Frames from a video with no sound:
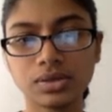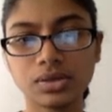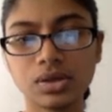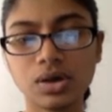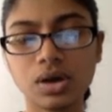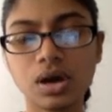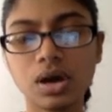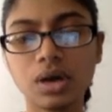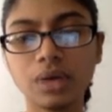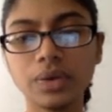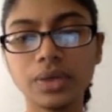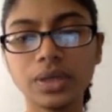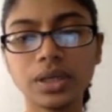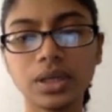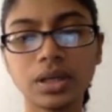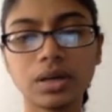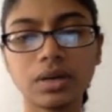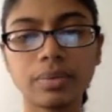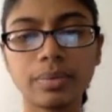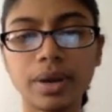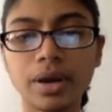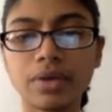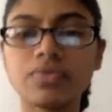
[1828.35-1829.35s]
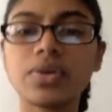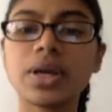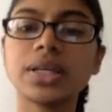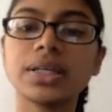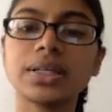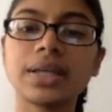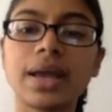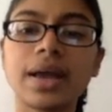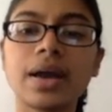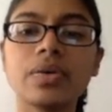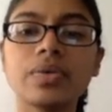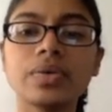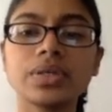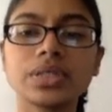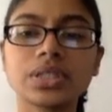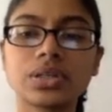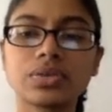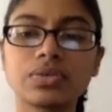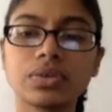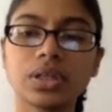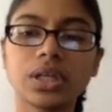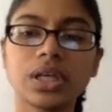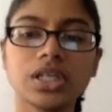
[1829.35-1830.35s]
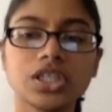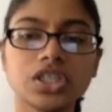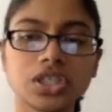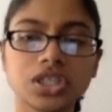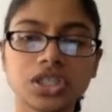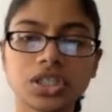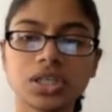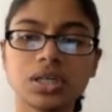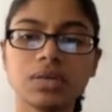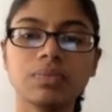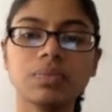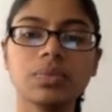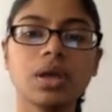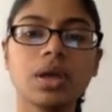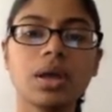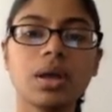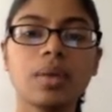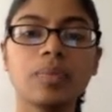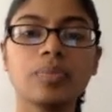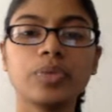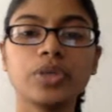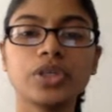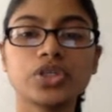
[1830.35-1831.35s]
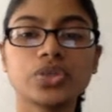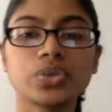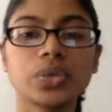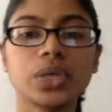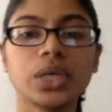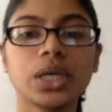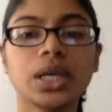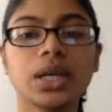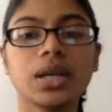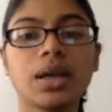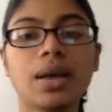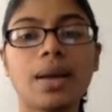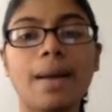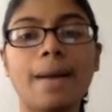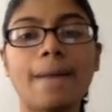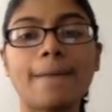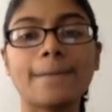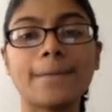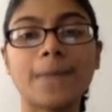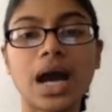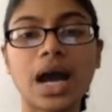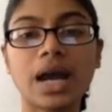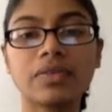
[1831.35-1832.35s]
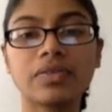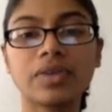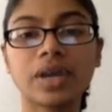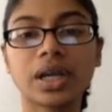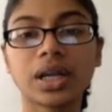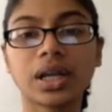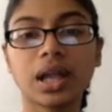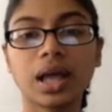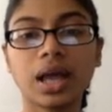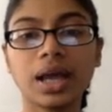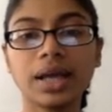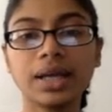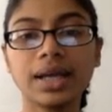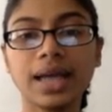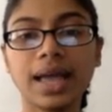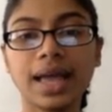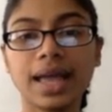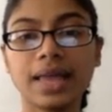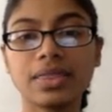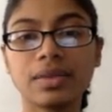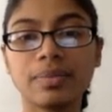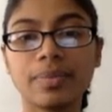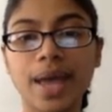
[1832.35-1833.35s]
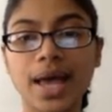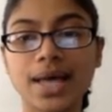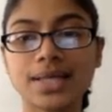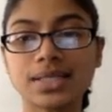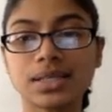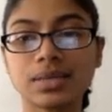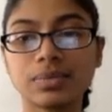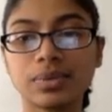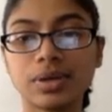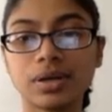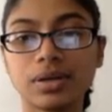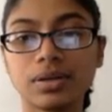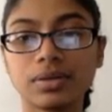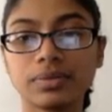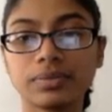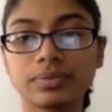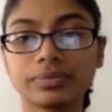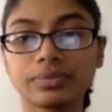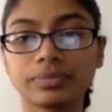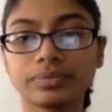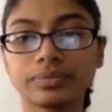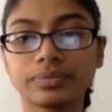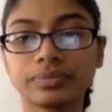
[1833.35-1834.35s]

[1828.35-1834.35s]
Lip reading: So all we care about right now is the relationship between my red line and the basketball.